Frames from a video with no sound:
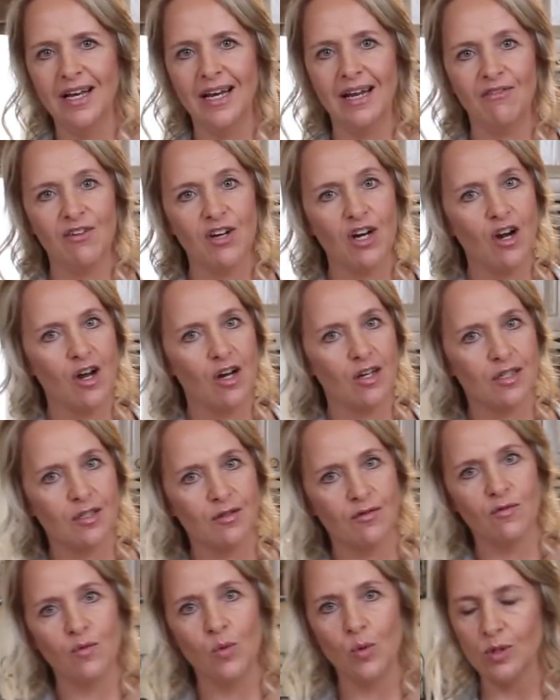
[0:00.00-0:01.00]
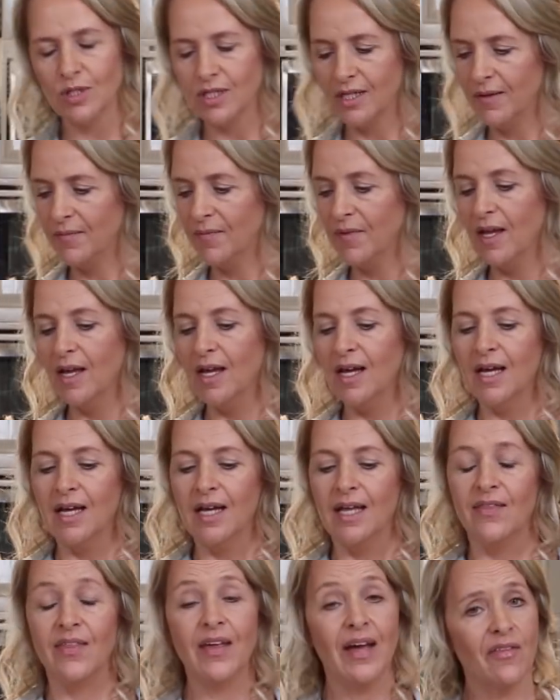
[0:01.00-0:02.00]
lovely glass of water.
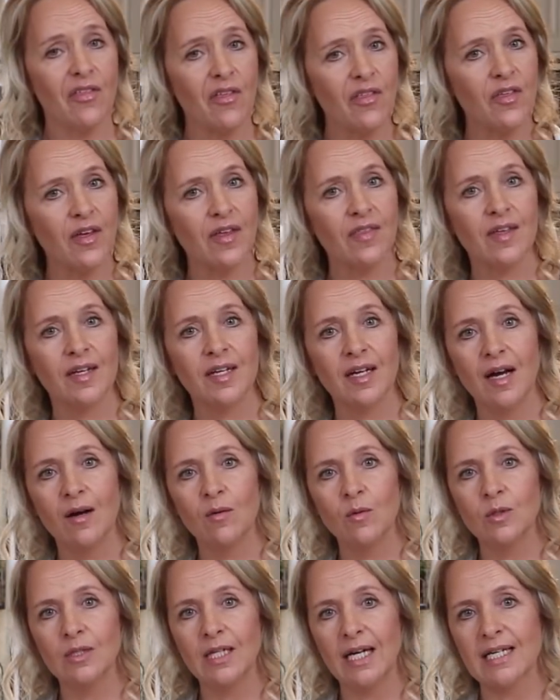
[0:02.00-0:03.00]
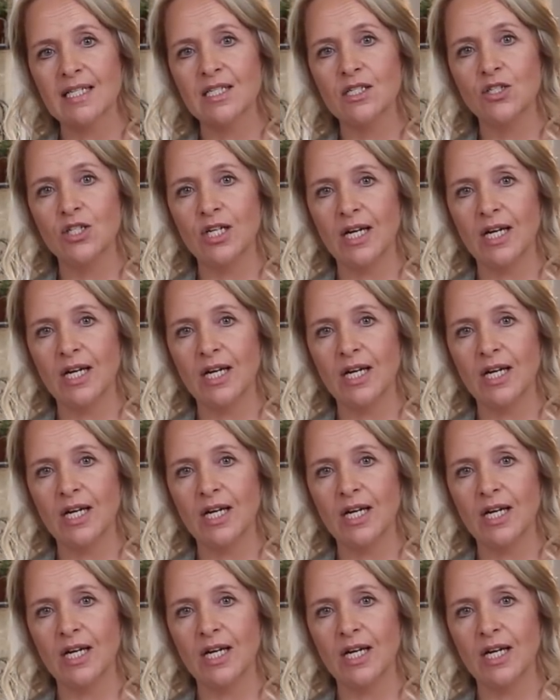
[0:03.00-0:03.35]
The other thing that I would like to